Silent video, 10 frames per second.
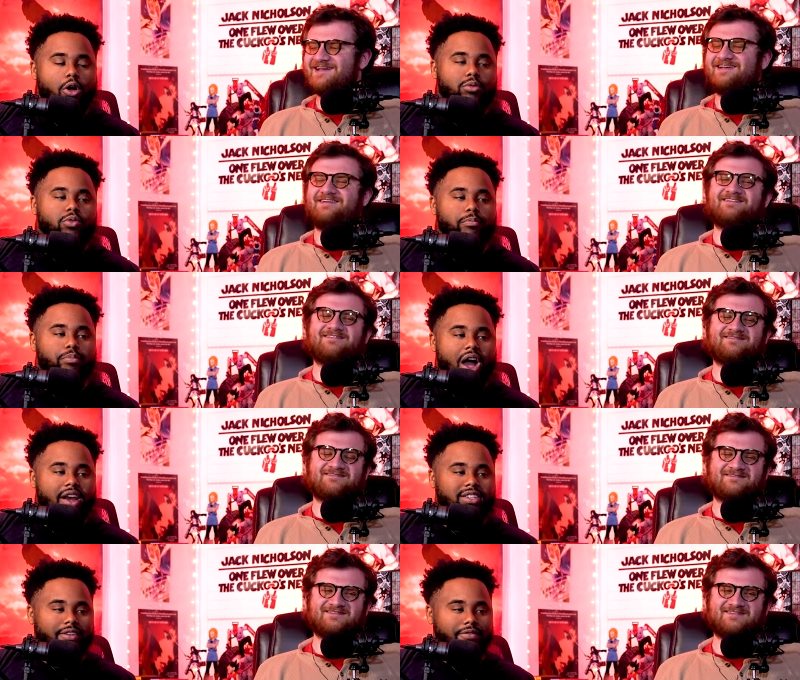Speaker 1: always moving
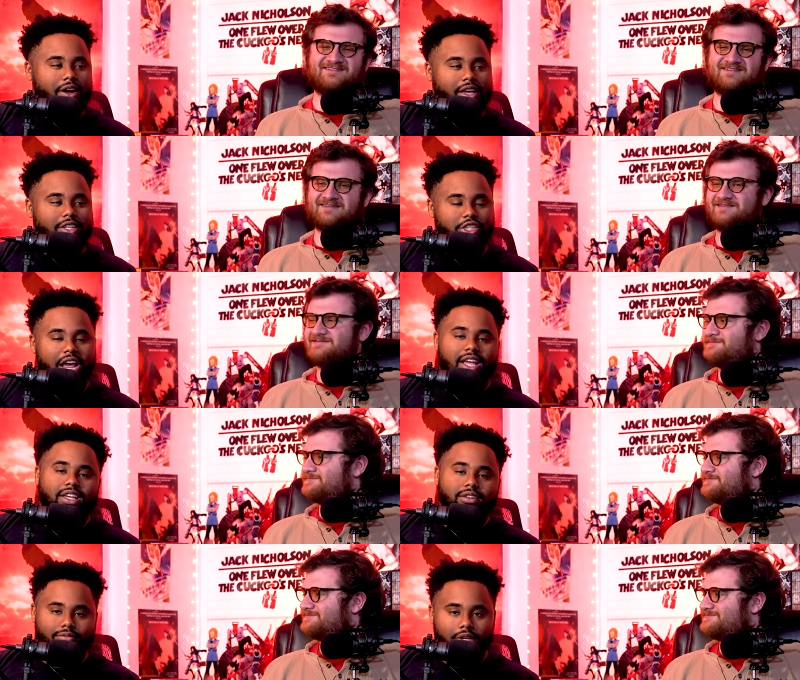bodies that fucking
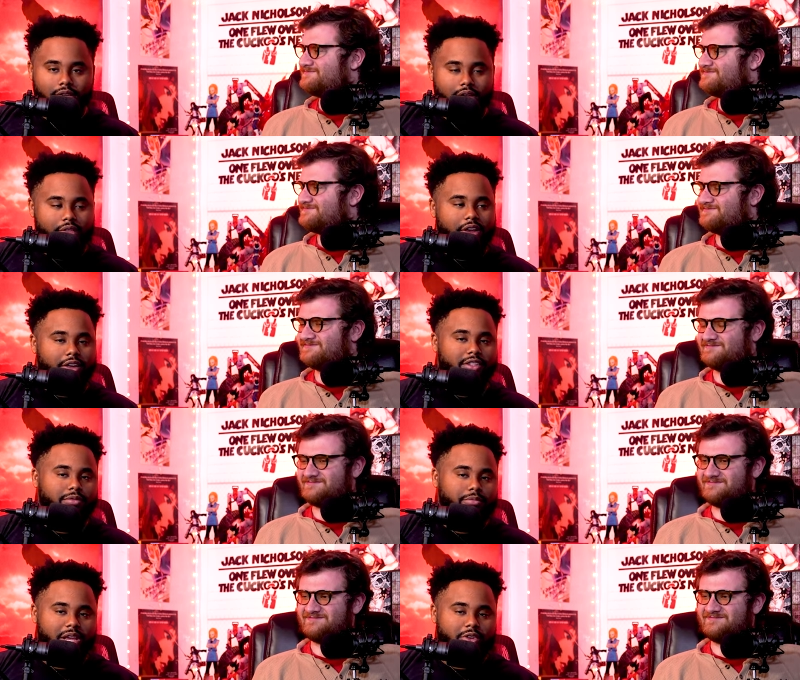Jackie, the other character,
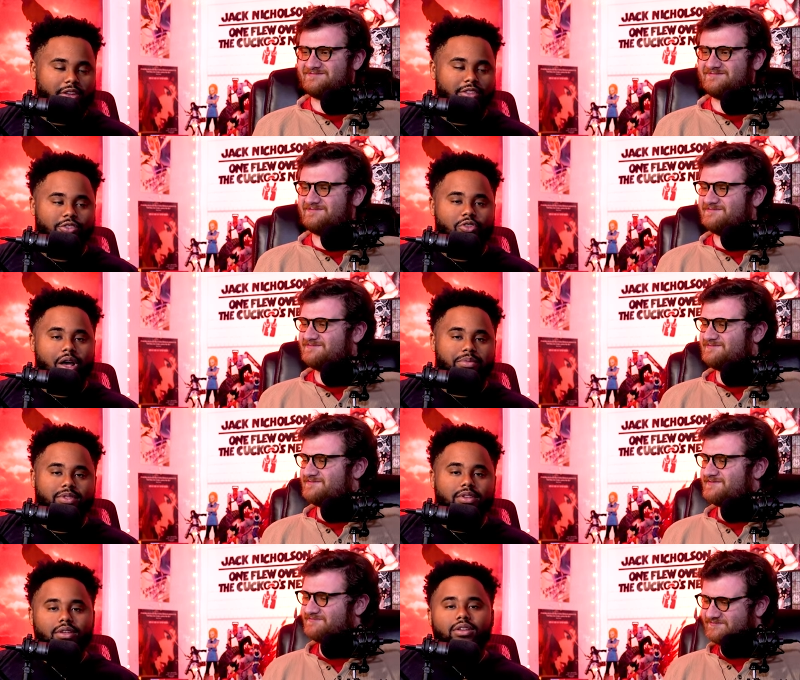the main character, drops.
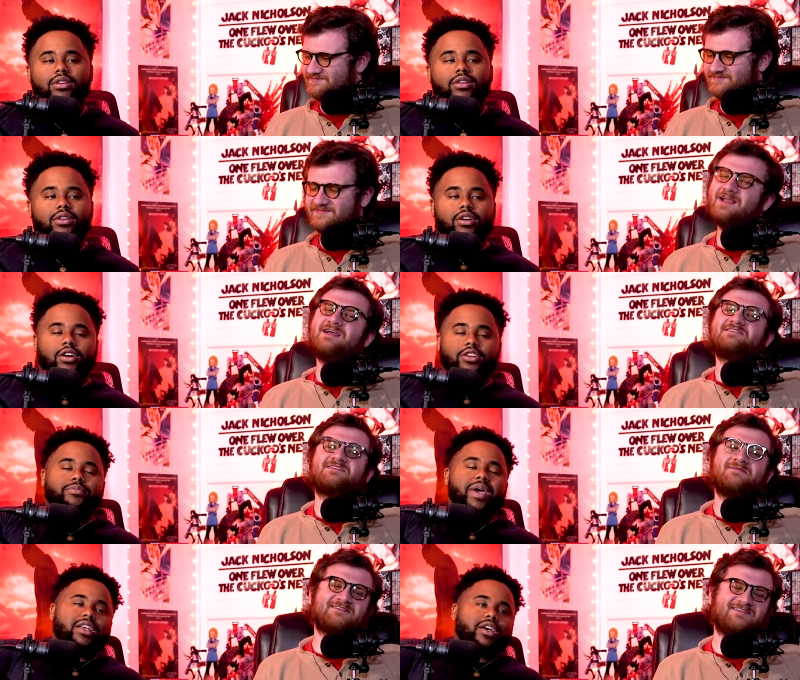Because mm-hmm.
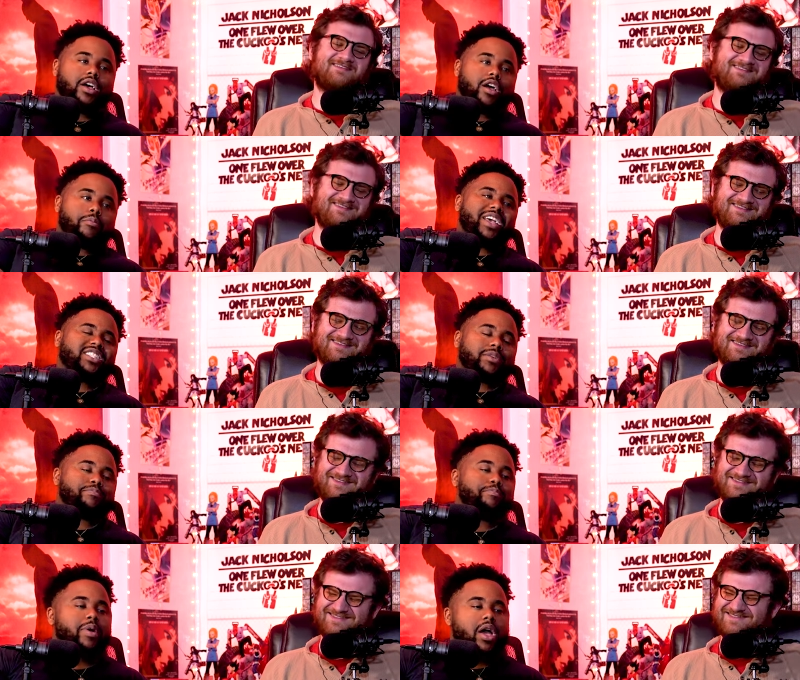ba-
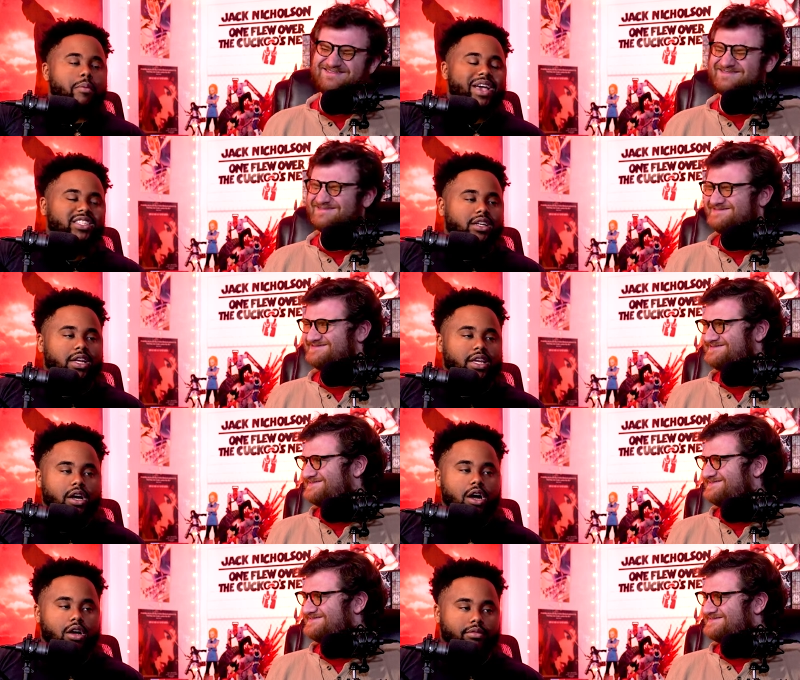basic, basically,
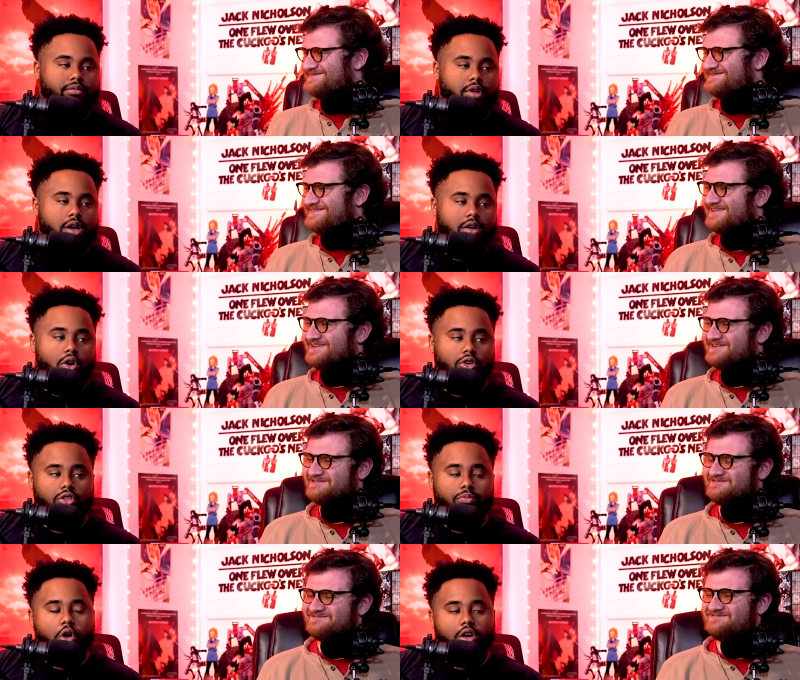uh, uh,
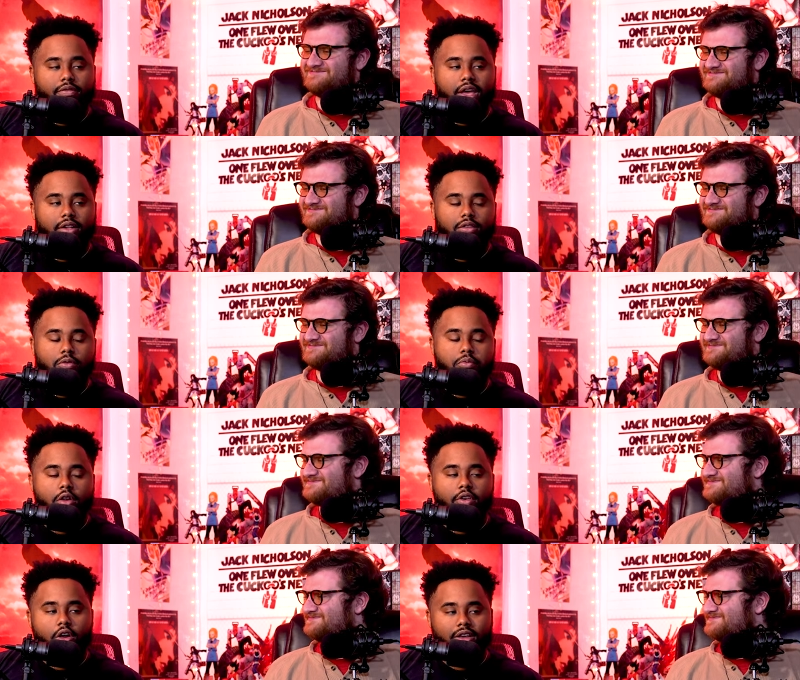also part of that part
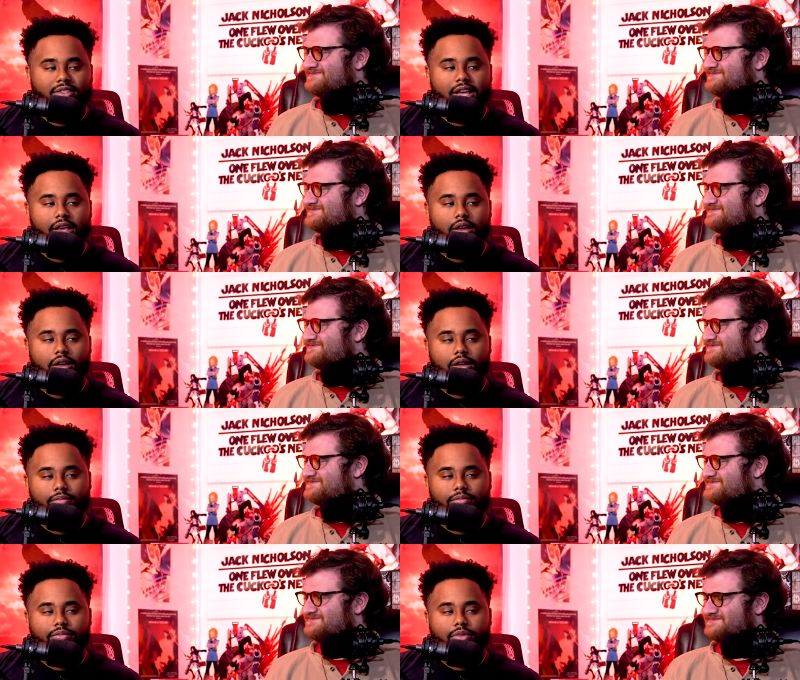of the arc is that
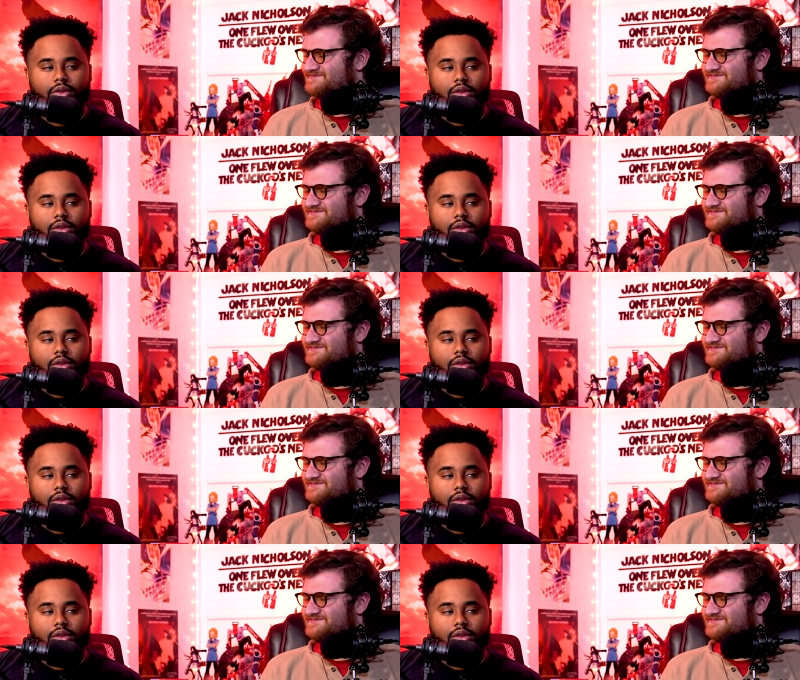um,